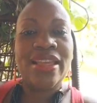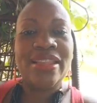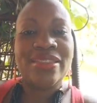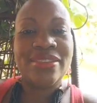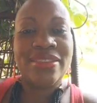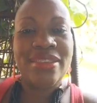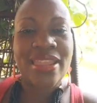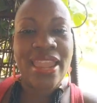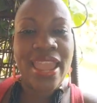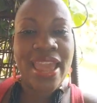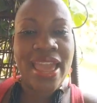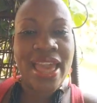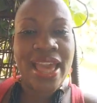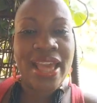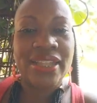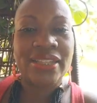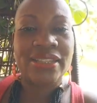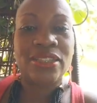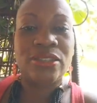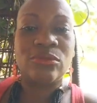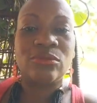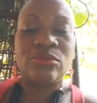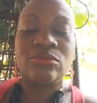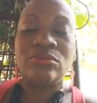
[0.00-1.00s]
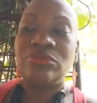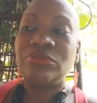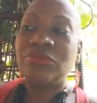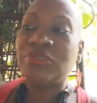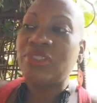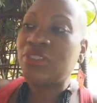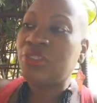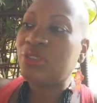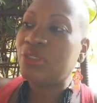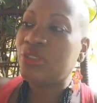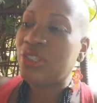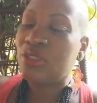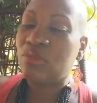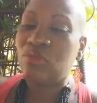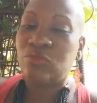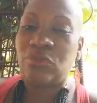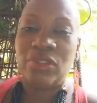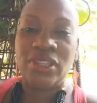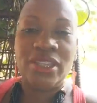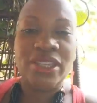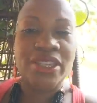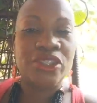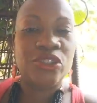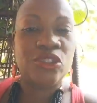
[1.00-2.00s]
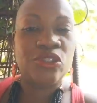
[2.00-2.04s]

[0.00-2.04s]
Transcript: dance, to just release